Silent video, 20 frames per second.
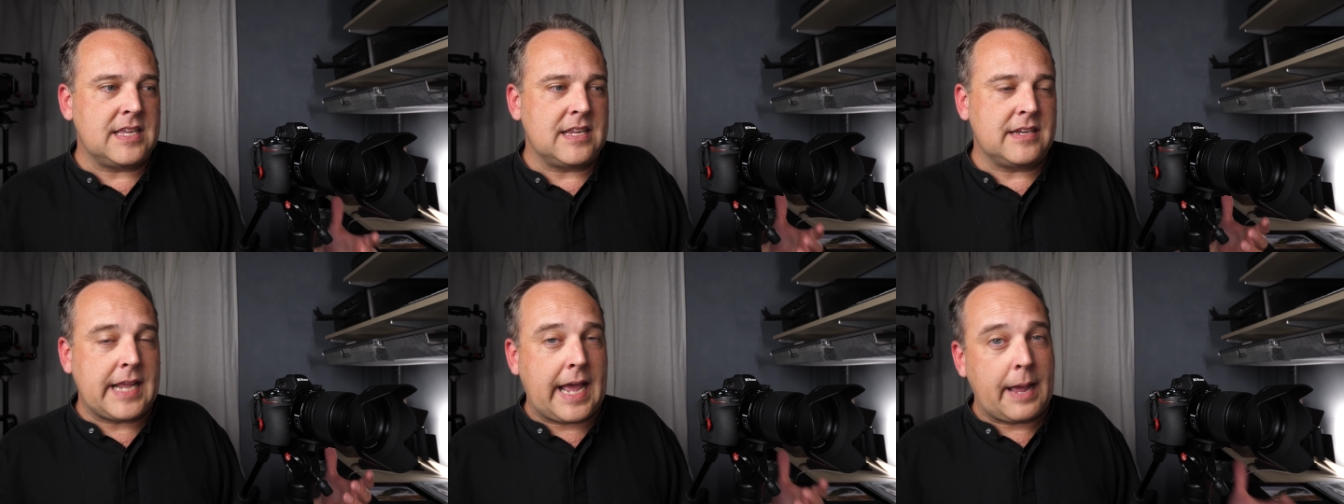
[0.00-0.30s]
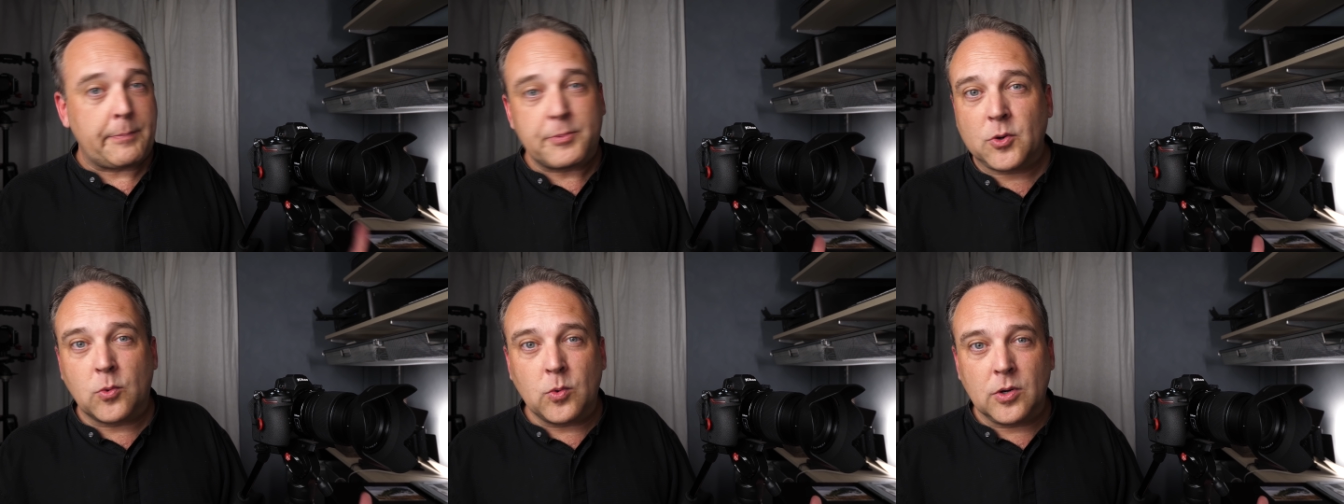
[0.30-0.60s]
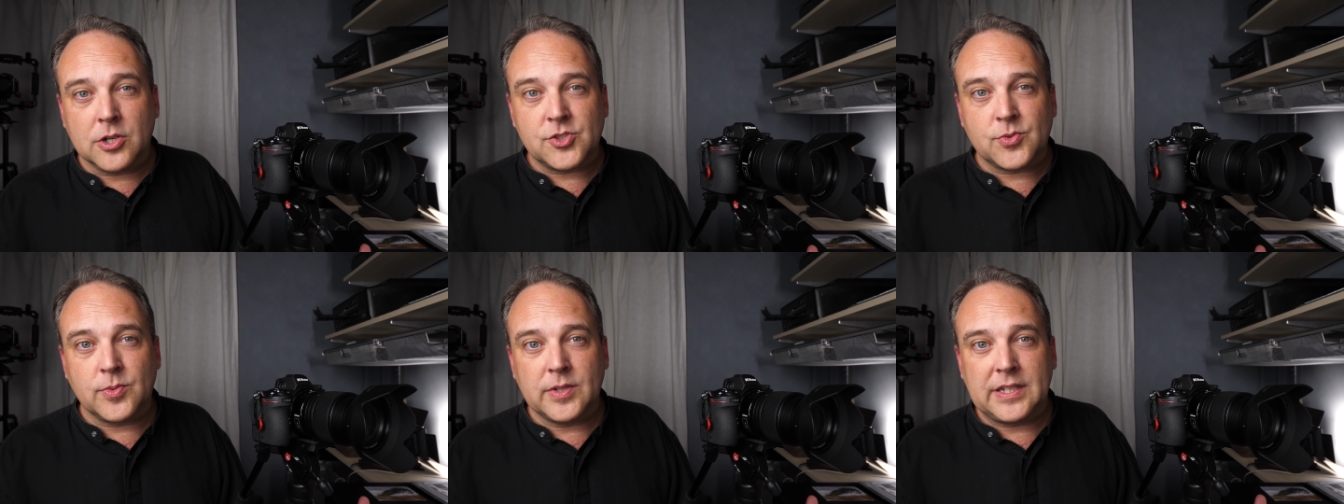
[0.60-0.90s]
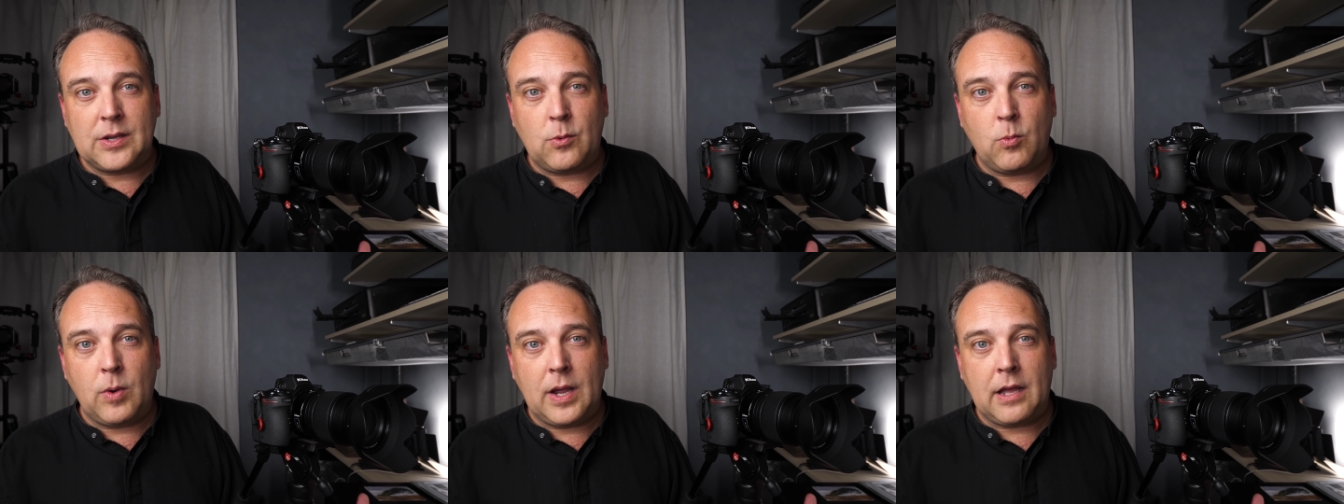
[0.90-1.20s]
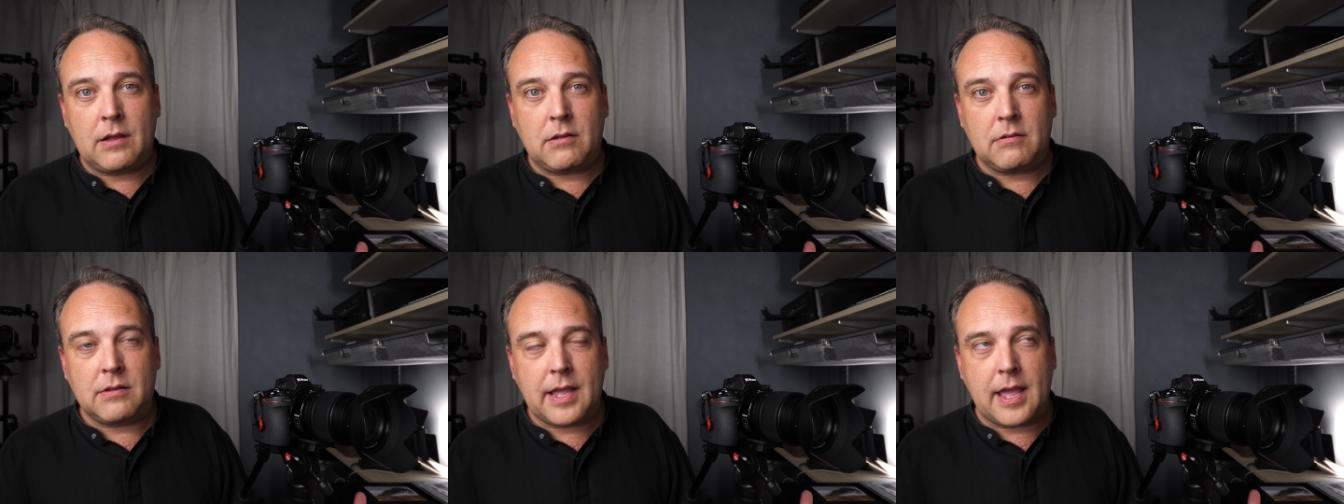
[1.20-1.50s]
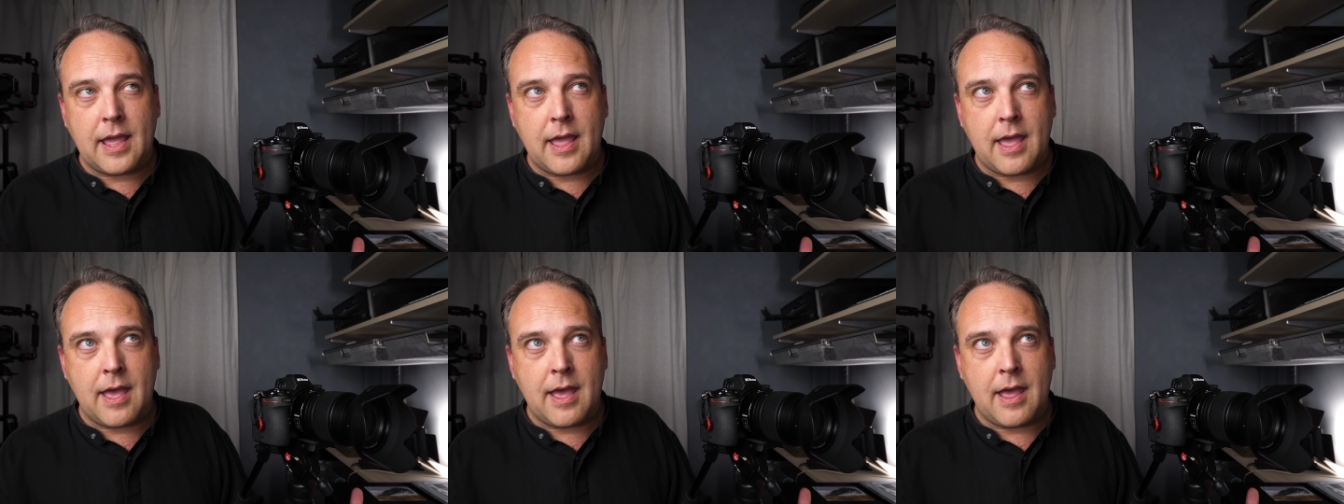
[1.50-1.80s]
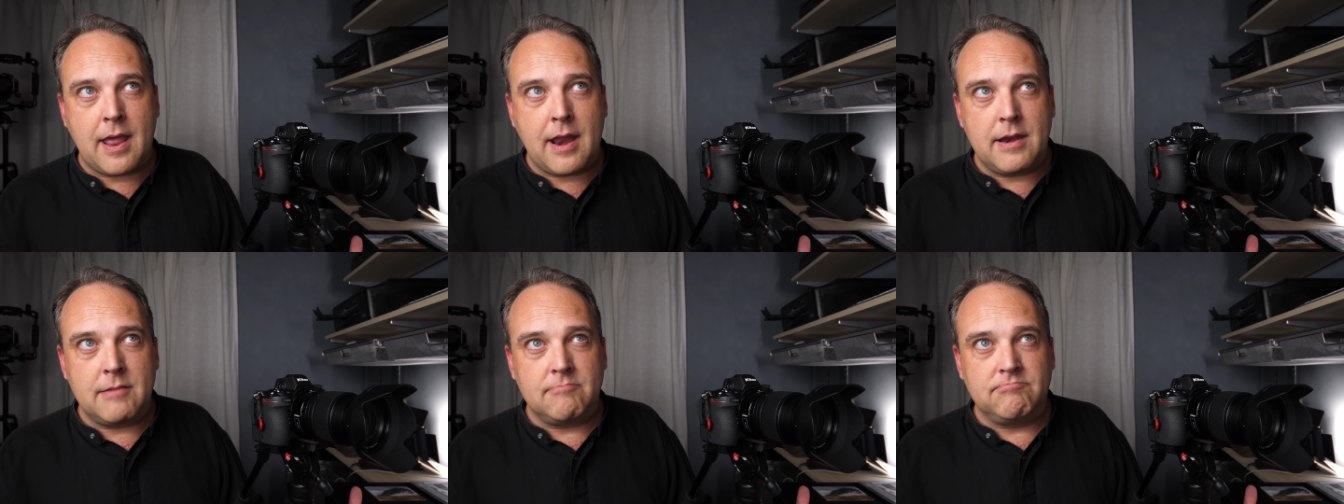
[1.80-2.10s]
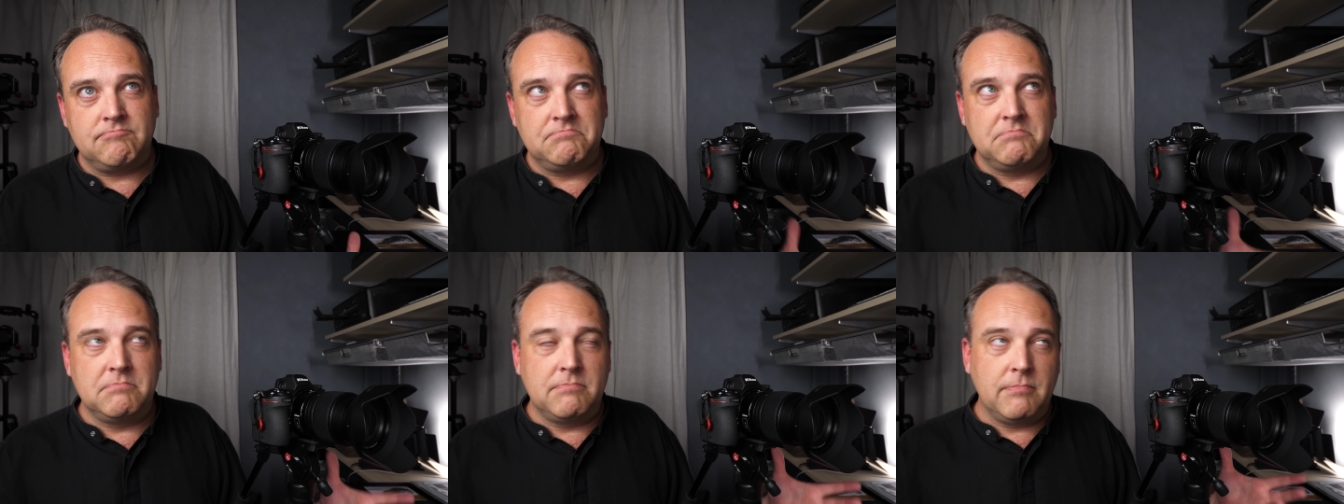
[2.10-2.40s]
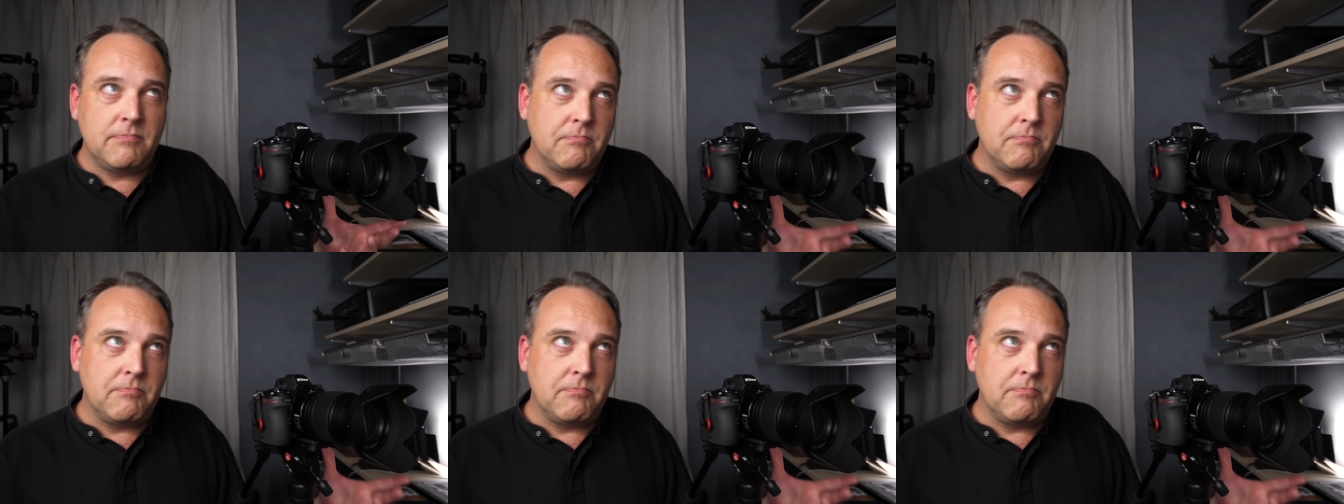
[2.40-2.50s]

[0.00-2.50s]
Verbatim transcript: the adapter works really well and